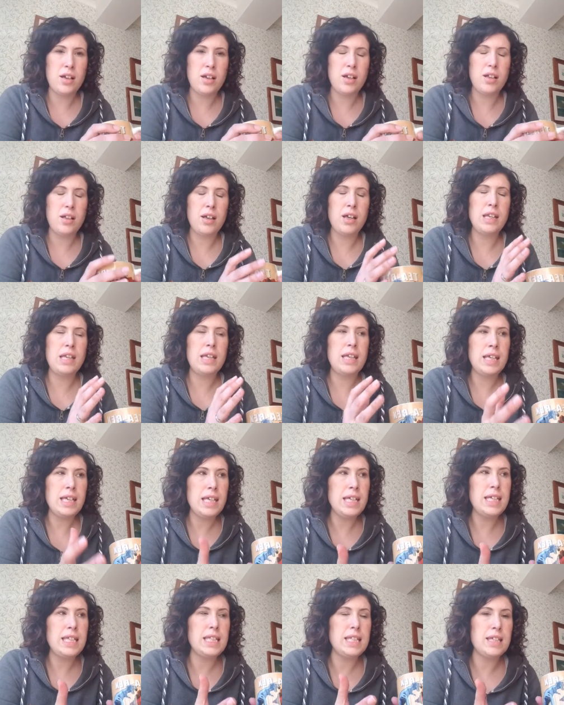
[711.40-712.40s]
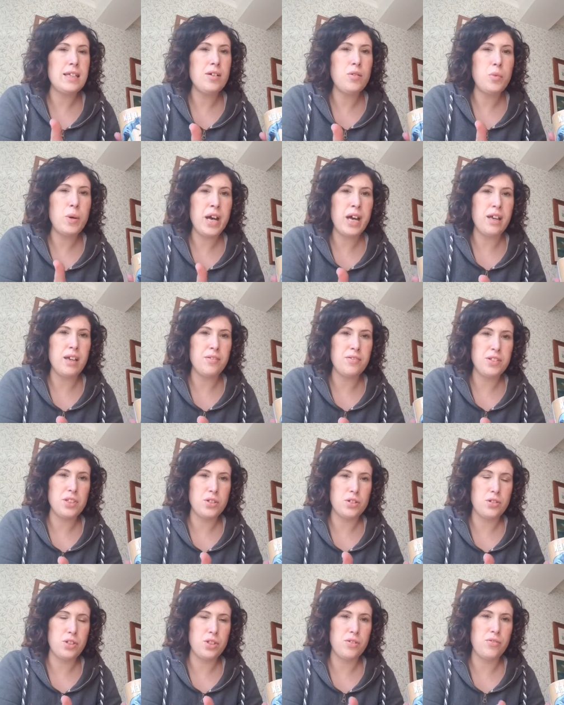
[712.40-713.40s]
an easier way of
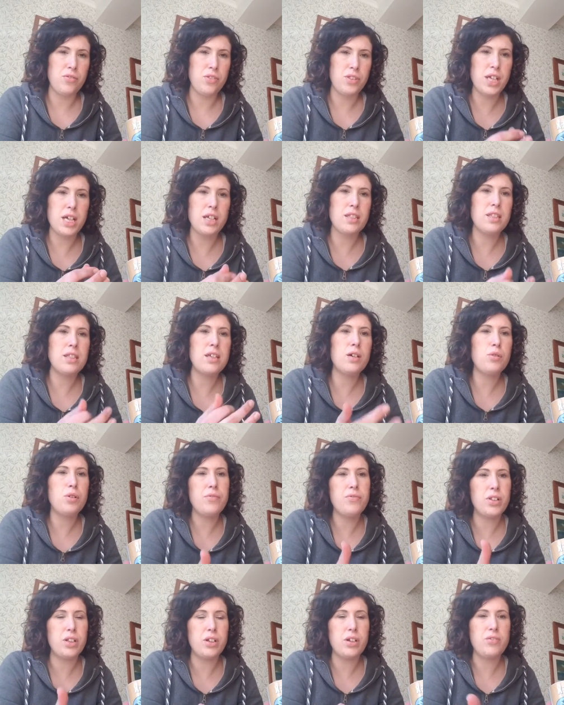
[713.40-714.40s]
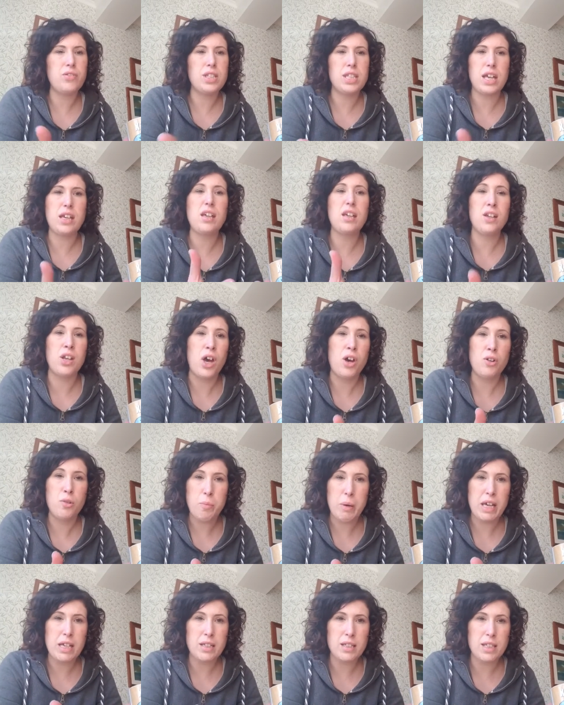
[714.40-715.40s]
that's the equivalent of saying no,
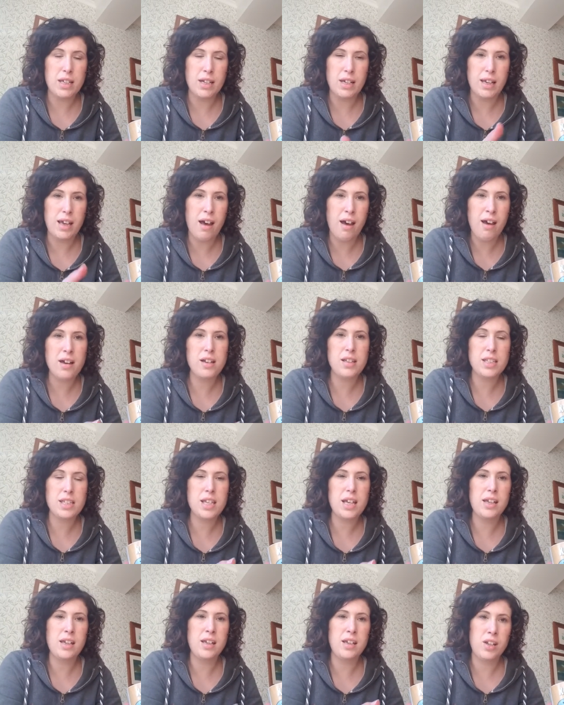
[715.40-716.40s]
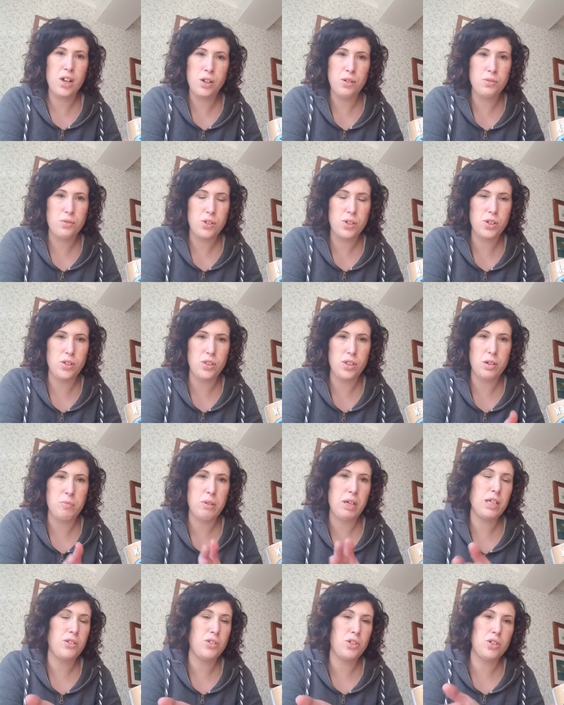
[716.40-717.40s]
basically. Our saying no to them
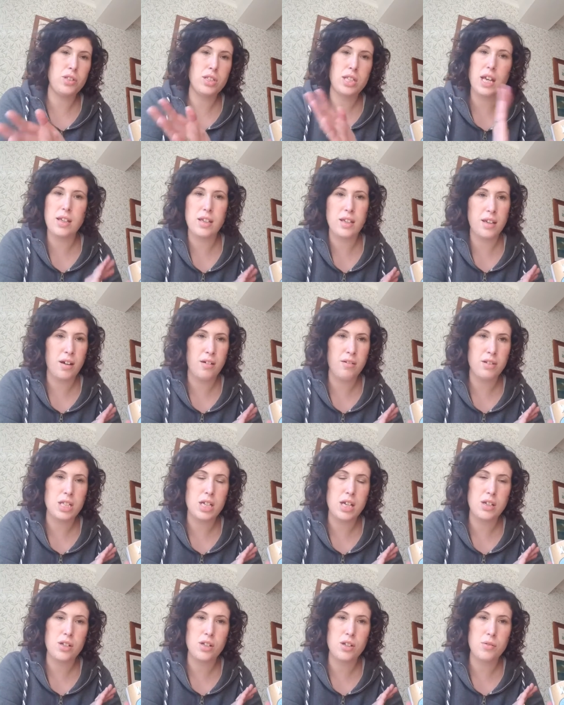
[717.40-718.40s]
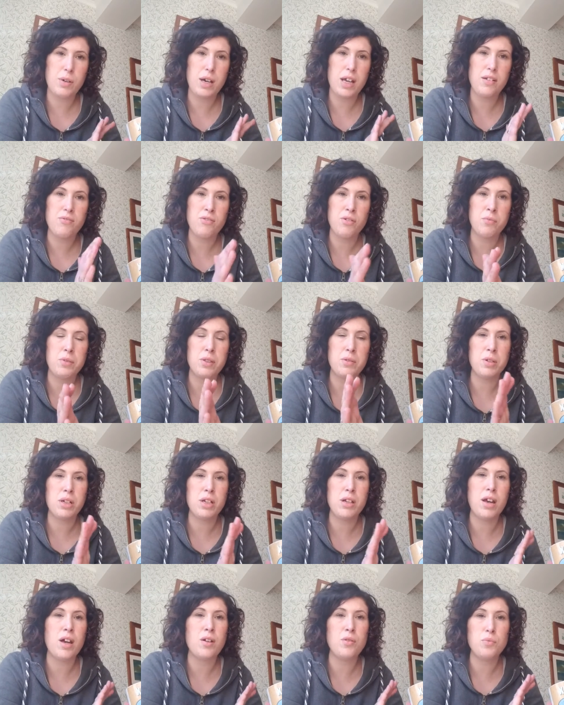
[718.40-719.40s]
is just taking our attention away from them
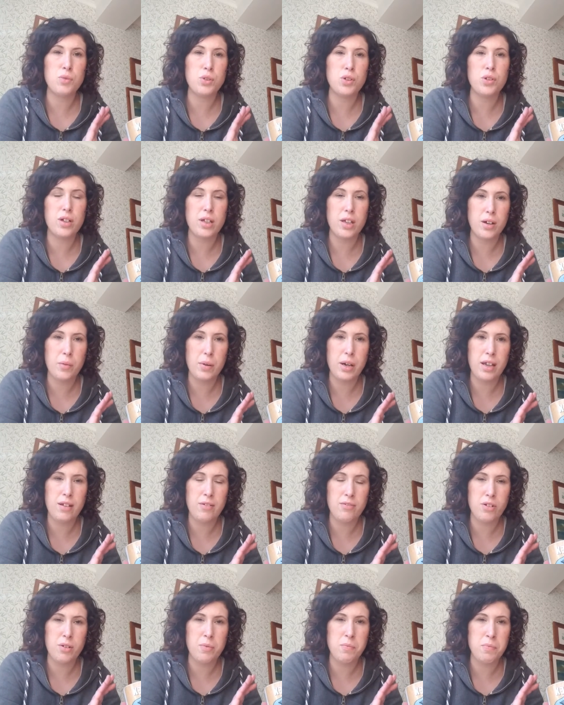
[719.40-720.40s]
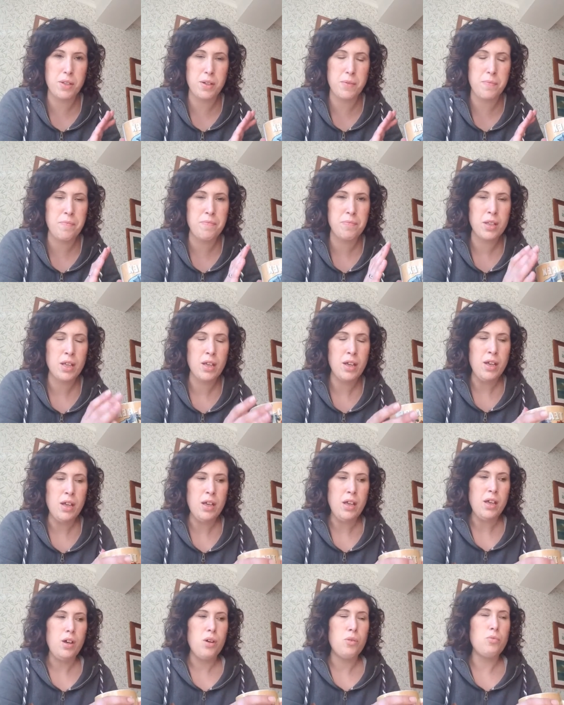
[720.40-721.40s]
and walking away from them.
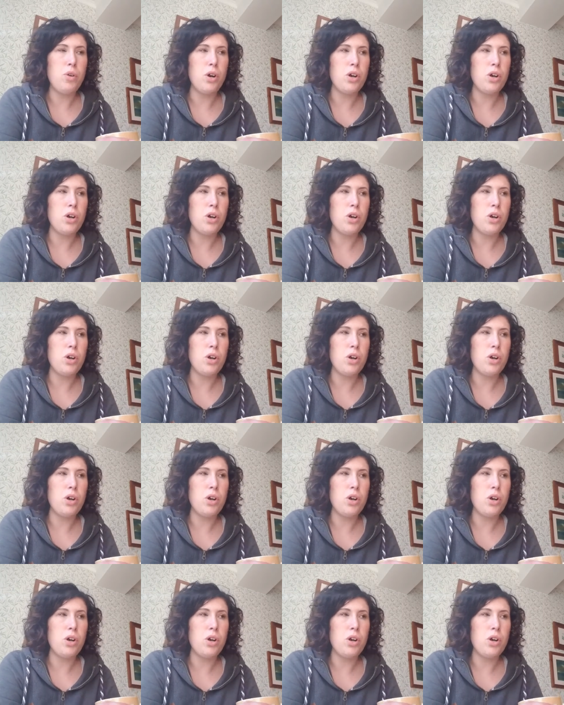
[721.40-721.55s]
What